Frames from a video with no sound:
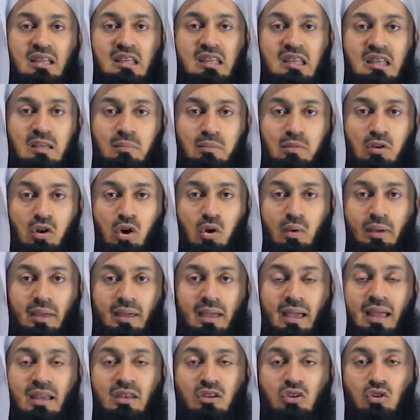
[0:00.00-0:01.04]
Keep
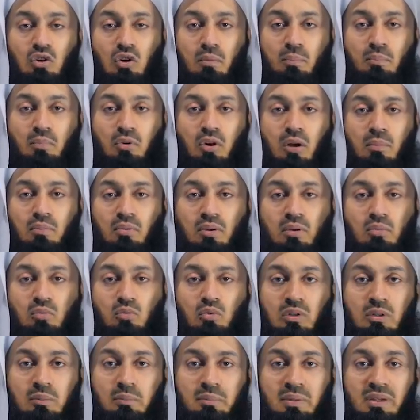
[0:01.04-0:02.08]
going and your problem
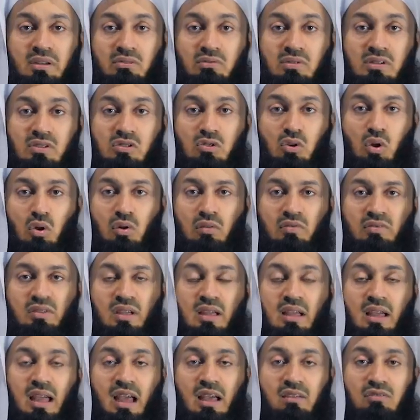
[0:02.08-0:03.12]
will be resolved.
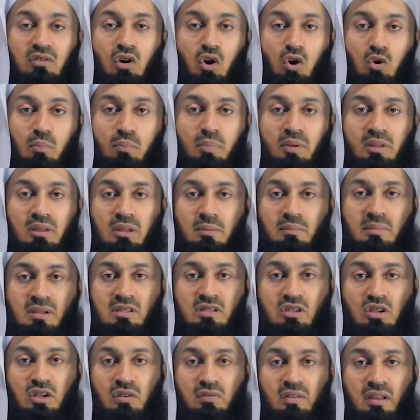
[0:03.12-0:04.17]
Have hope in the
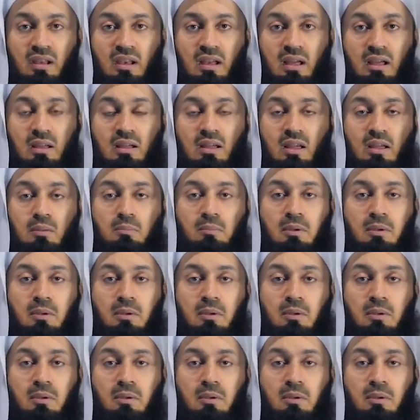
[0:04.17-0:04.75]
mercy of Allah.